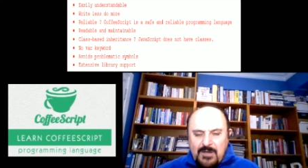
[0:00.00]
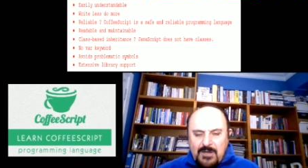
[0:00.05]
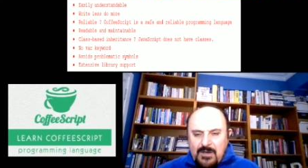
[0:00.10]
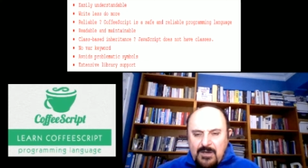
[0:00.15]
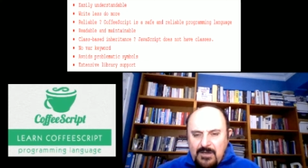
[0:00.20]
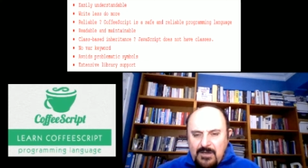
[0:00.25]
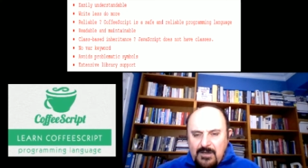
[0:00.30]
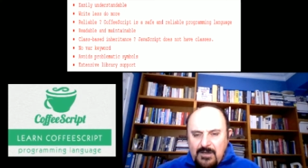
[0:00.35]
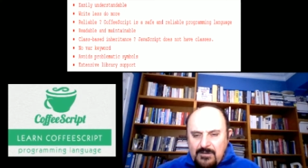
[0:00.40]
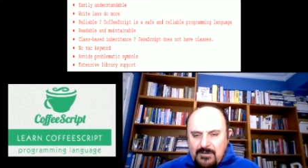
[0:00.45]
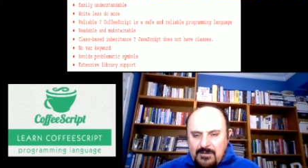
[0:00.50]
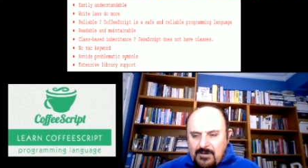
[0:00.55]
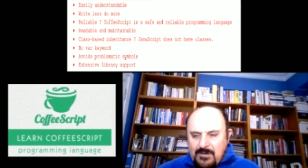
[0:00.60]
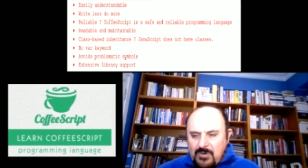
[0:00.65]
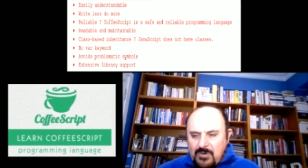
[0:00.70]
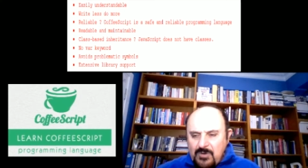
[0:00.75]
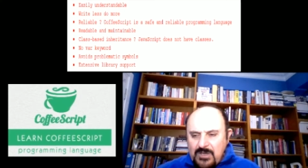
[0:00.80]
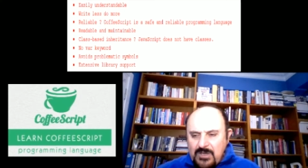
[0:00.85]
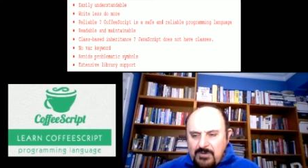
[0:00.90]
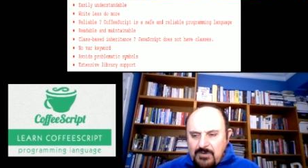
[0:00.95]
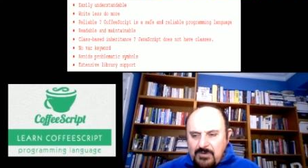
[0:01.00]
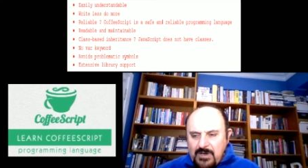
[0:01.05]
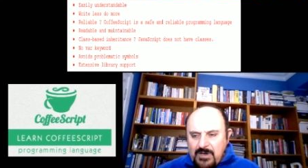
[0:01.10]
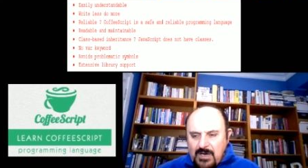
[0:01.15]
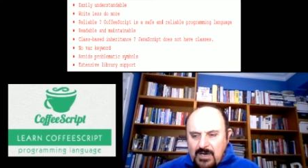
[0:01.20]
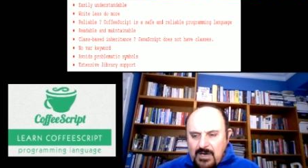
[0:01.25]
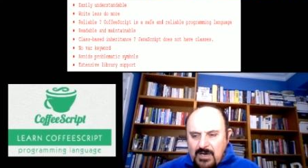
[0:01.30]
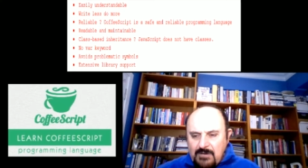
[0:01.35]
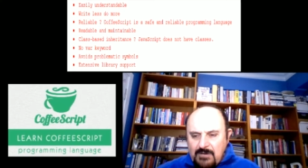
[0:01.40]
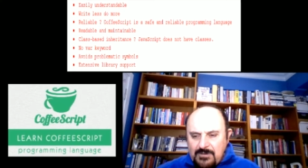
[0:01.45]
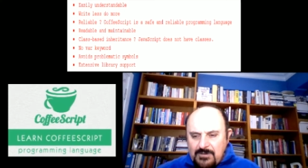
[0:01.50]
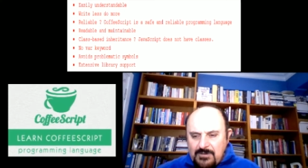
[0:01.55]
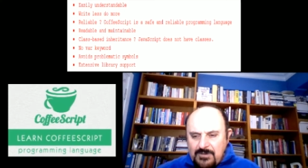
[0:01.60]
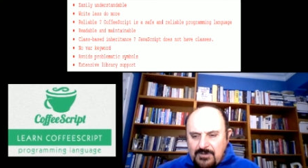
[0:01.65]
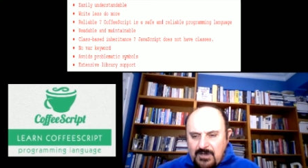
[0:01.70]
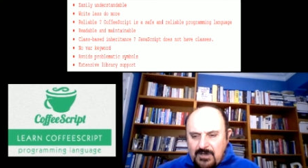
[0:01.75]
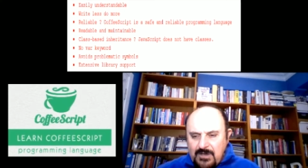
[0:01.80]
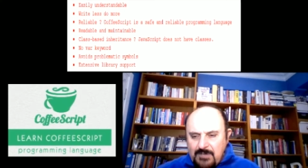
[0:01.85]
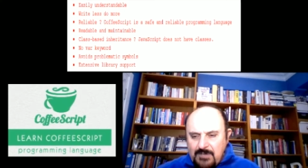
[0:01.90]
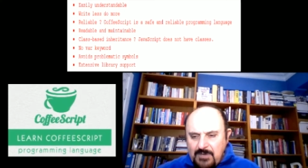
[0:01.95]
And right away I'll start
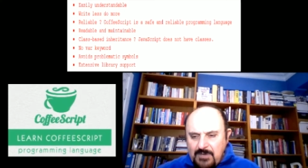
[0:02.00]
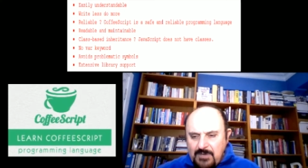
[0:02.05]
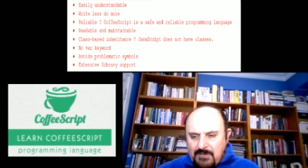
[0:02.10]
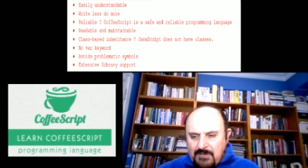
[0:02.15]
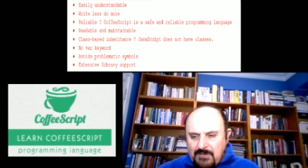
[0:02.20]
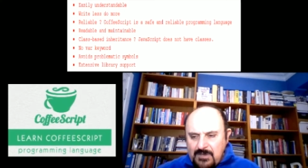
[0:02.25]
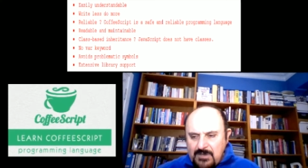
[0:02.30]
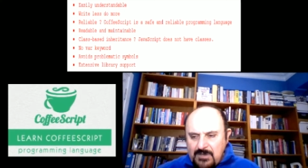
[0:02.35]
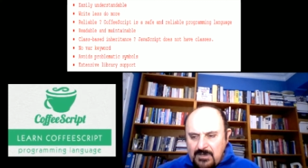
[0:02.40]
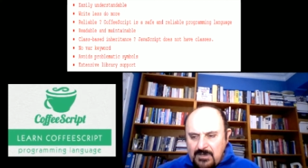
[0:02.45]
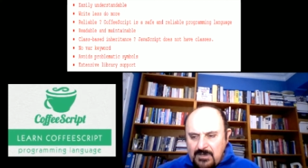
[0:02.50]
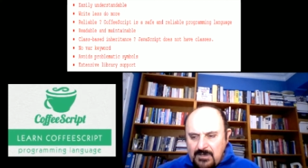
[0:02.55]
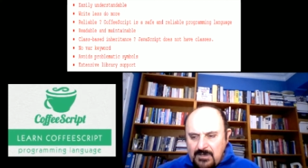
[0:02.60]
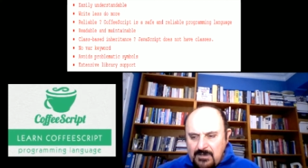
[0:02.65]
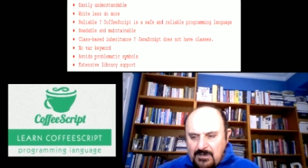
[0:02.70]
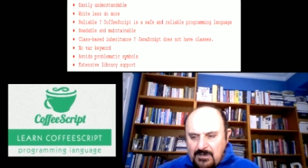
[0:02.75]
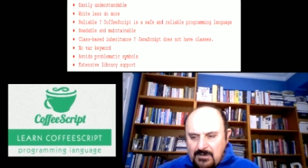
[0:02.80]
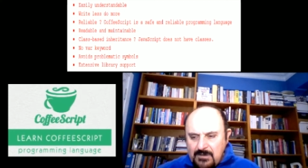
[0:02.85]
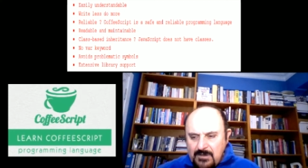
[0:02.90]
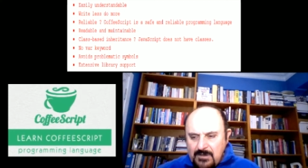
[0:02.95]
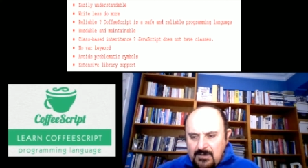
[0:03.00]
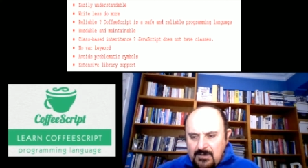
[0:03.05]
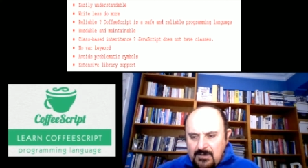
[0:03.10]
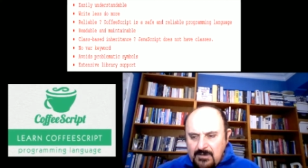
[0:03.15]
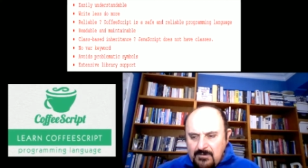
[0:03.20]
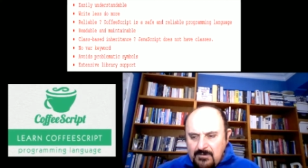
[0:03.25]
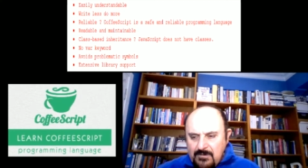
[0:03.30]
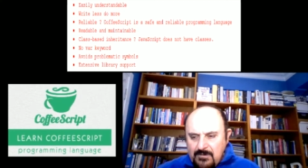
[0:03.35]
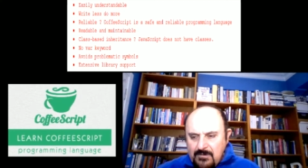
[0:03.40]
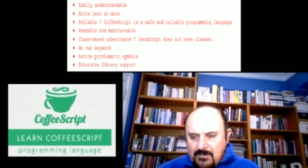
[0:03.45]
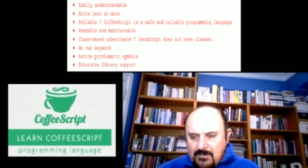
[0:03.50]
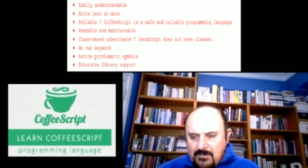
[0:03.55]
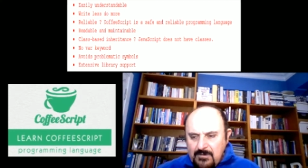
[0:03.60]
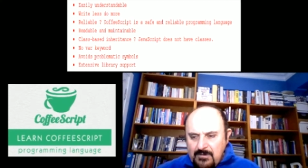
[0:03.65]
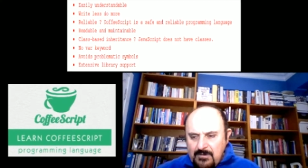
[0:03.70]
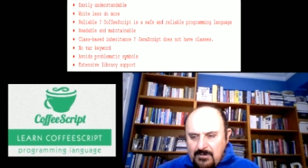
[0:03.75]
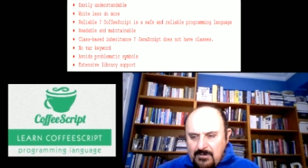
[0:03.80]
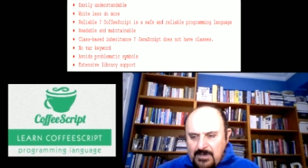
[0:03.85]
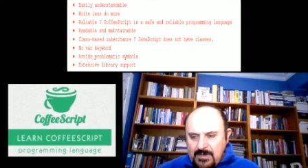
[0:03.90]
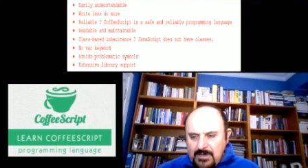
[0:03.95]
up our
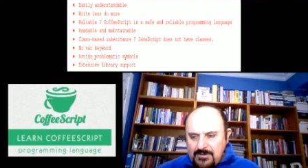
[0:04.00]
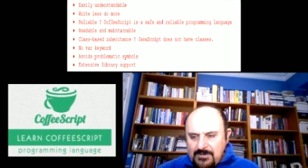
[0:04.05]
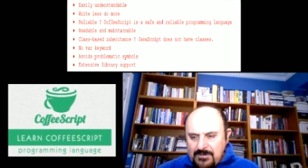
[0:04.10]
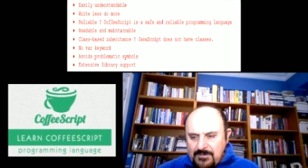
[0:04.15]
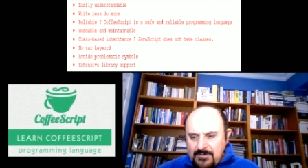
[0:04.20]
lessons.